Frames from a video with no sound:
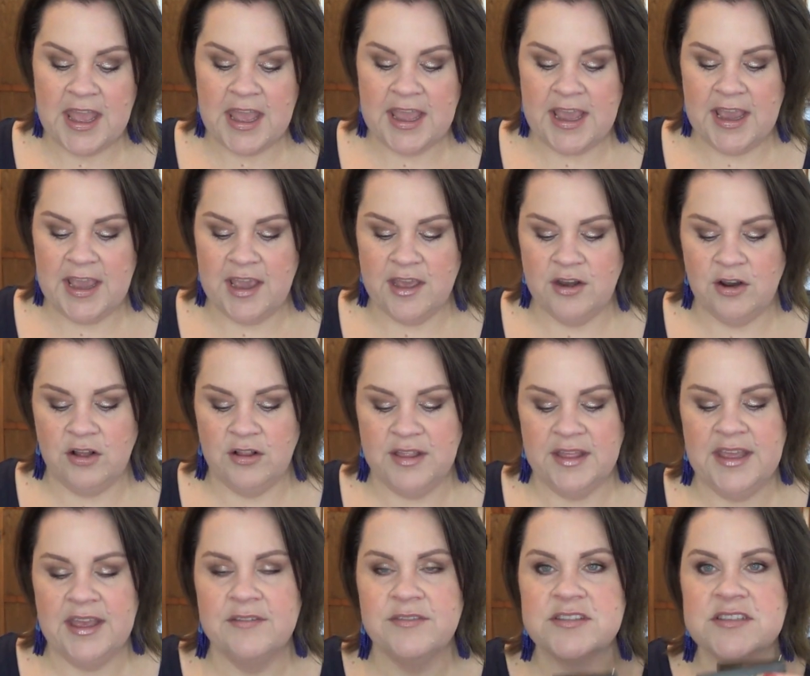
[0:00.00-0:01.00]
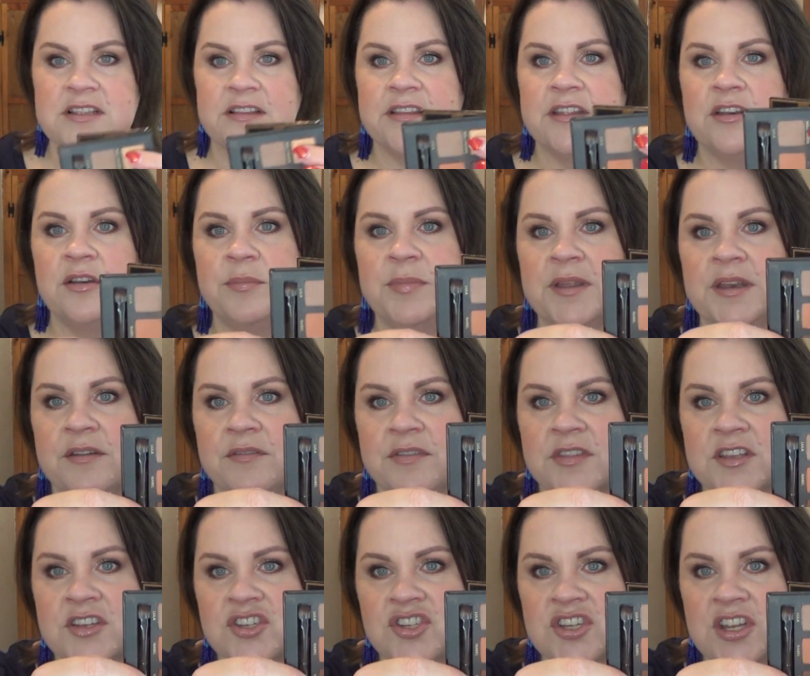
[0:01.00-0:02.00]
And all I have is a little bit of
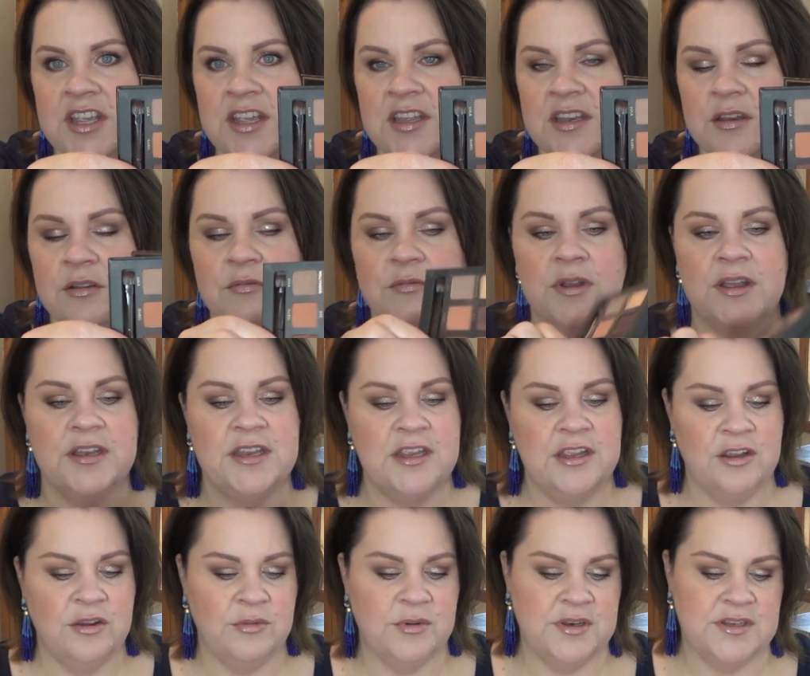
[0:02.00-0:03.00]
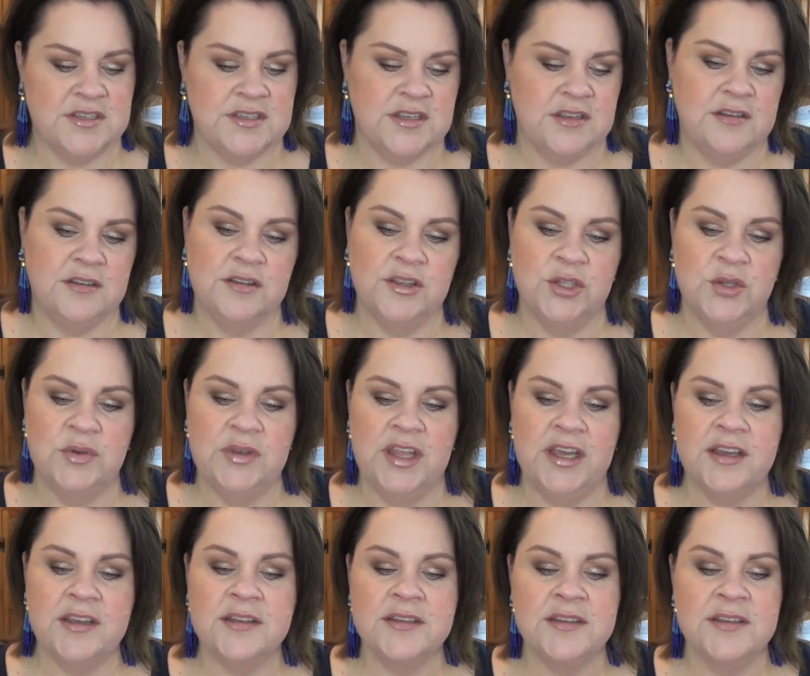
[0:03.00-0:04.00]
this shade right here. What is it?
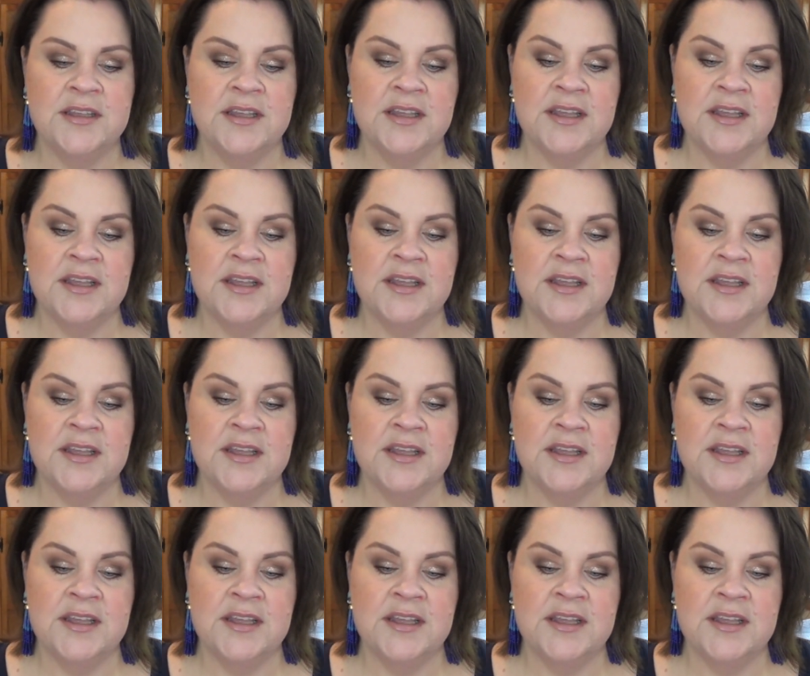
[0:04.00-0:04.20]
Lula.